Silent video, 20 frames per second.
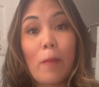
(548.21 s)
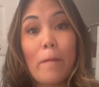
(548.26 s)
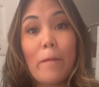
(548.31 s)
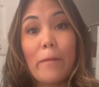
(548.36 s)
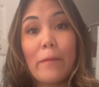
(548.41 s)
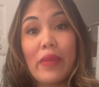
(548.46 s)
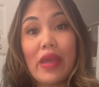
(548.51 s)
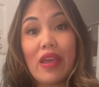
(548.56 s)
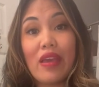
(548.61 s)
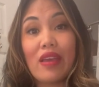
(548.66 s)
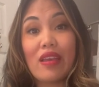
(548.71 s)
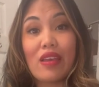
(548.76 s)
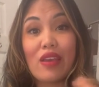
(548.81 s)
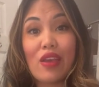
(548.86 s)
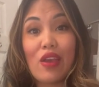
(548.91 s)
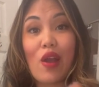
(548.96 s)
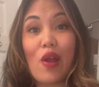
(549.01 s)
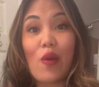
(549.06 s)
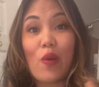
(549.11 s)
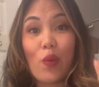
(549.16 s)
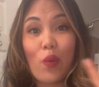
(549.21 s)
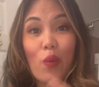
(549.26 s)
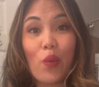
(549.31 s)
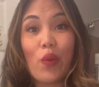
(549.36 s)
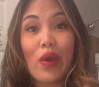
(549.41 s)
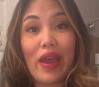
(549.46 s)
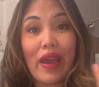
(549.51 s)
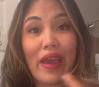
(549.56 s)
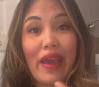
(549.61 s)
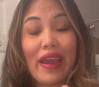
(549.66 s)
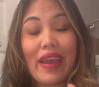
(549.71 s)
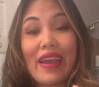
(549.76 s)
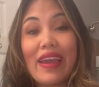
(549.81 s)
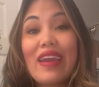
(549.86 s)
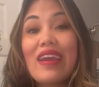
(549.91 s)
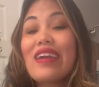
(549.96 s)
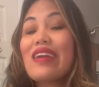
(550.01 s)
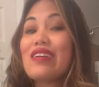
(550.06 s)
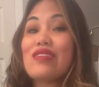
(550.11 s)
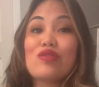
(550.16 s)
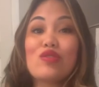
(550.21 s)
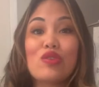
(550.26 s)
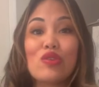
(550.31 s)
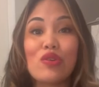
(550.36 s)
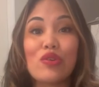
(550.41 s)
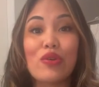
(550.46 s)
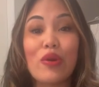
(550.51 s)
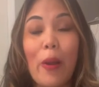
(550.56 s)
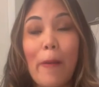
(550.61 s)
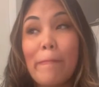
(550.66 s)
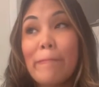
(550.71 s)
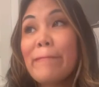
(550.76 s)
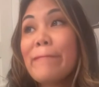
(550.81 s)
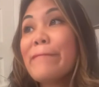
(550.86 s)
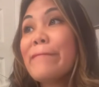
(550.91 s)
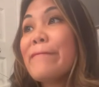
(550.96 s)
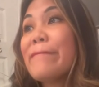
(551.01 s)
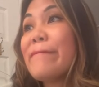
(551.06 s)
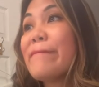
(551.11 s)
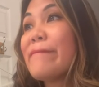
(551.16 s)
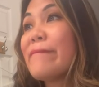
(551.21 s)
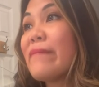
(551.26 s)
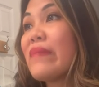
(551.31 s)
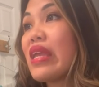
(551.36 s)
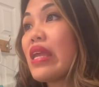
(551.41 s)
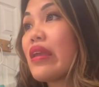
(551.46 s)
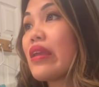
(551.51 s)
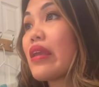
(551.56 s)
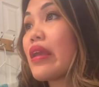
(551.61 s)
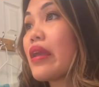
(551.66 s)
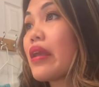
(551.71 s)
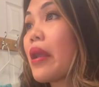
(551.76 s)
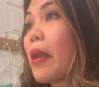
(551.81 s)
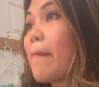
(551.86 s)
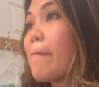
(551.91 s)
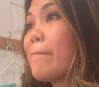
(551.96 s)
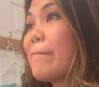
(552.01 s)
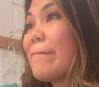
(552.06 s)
make your way into making